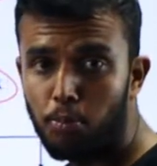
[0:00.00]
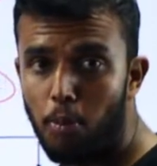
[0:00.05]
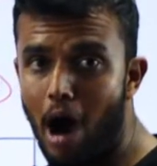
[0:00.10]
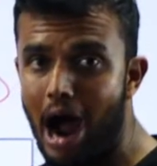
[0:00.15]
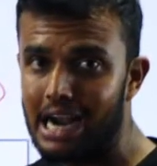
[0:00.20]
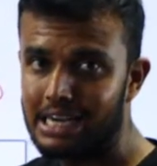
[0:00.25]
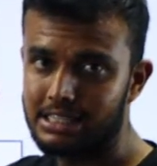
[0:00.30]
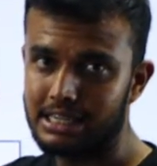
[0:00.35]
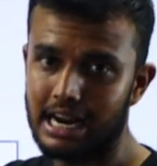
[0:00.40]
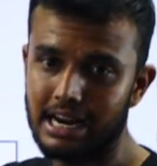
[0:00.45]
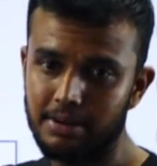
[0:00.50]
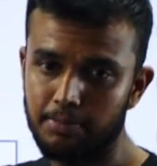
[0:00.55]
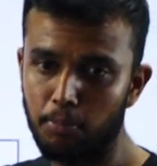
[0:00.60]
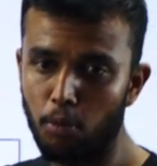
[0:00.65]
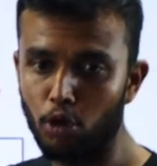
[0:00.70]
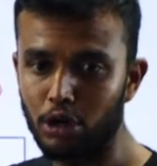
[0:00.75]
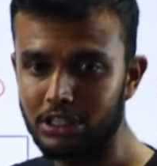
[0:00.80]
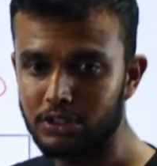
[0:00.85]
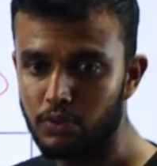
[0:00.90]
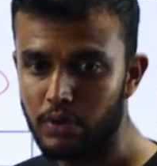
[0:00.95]
parts, right?
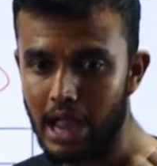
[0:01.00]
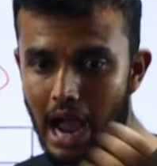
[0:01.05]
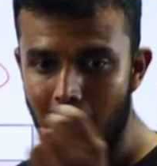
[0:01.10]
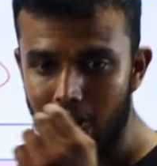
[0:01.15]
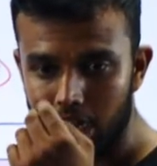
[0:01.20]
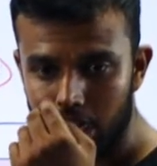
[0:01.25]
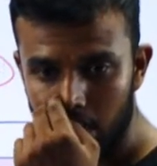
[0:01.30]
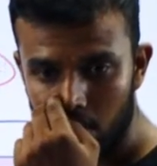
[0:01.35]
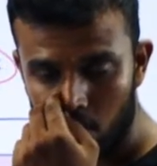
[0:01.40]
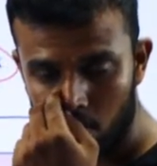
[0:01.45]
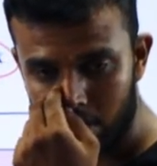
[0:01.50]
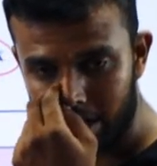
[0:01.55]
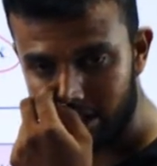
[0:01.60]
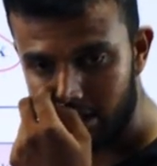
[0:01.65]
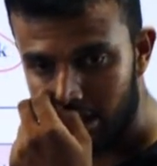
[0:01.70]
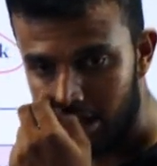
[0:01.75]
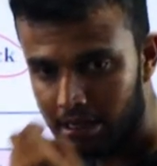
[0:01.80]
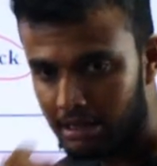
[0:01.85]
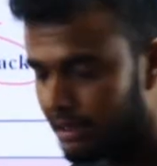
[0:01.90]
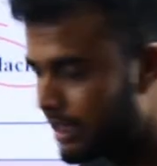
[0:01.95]
Porous we already know, right?
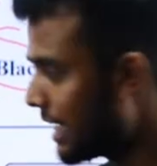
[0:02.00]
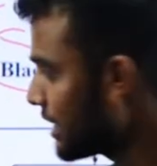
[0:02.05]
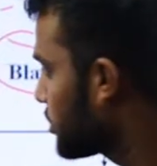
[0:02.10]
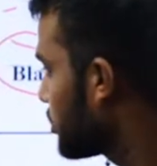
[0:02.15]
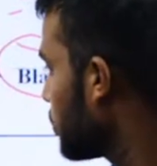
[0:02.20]
Yes,